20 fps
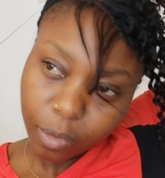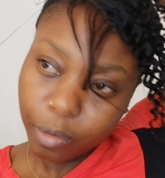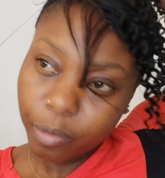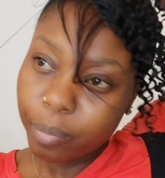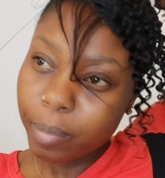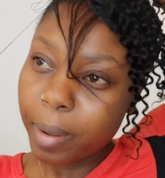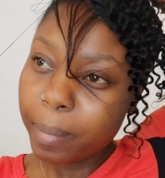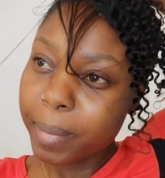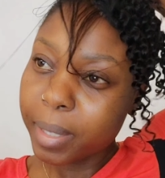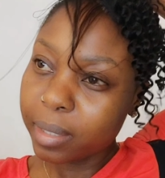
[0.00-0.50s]

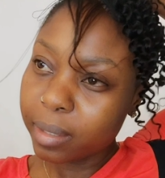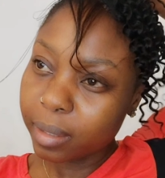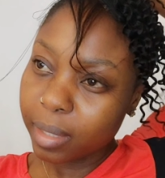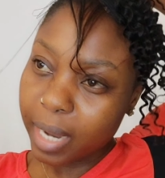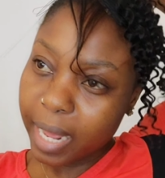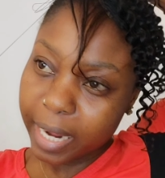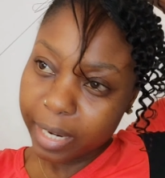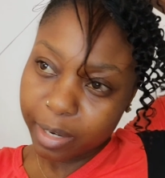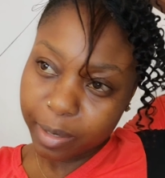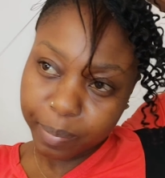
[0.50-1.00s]
remember to
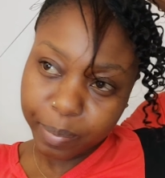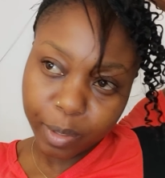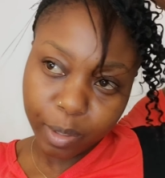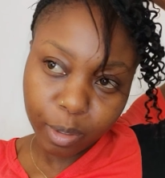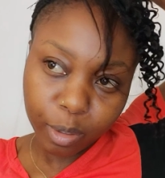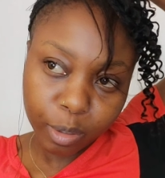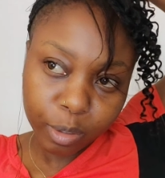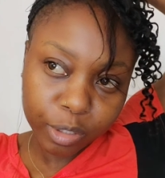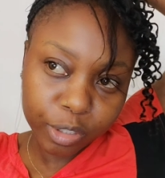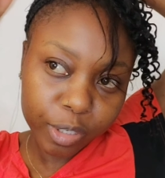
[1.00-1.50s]
line up
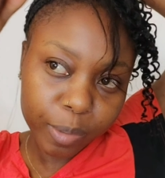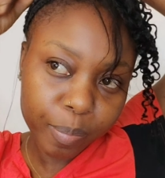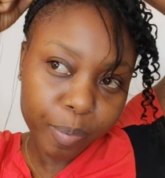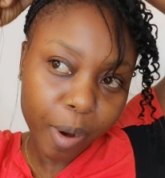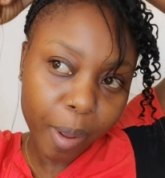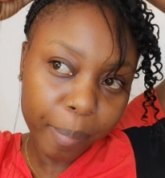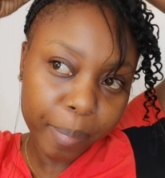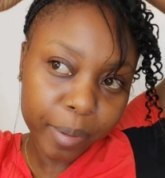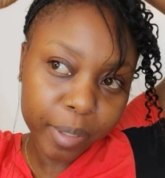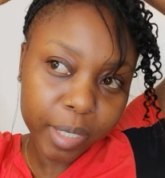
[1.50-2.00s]
your closure
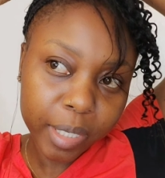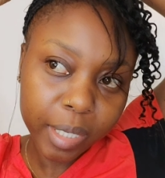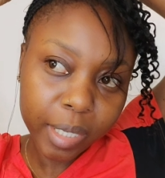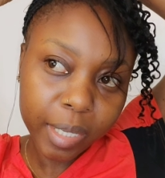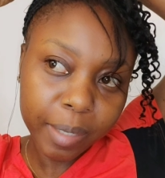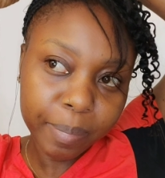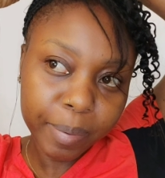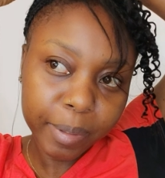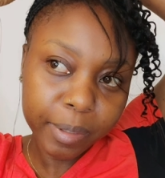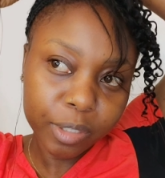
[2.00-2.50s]
properly,
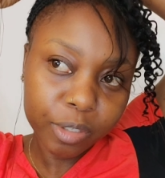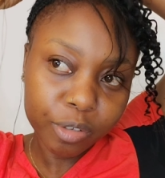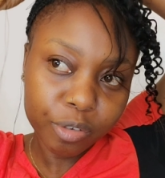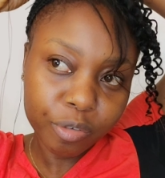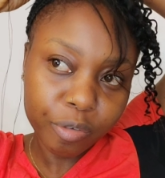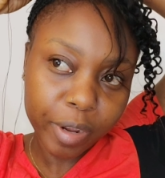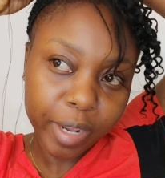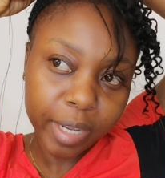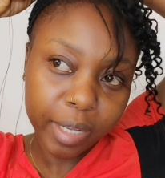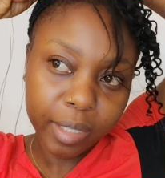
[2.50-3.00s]
keep it
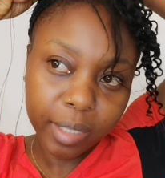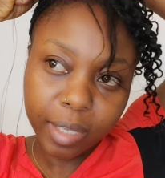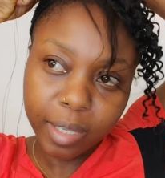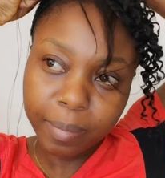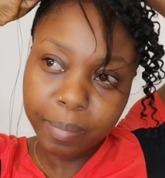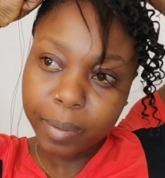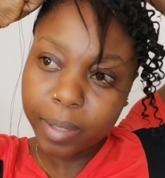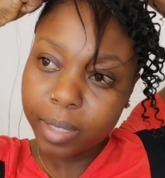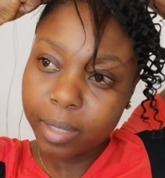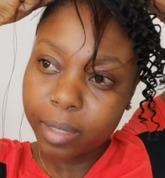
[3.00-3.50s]
straight,
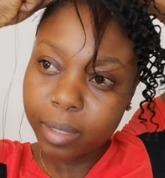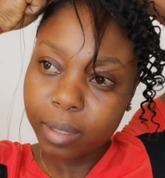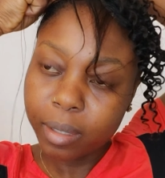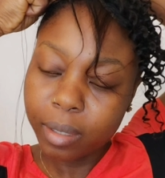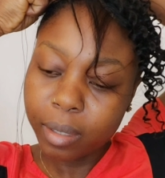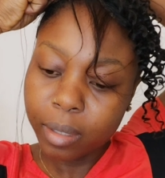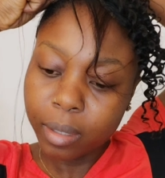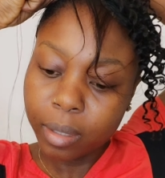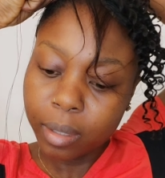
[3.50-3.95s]
keep it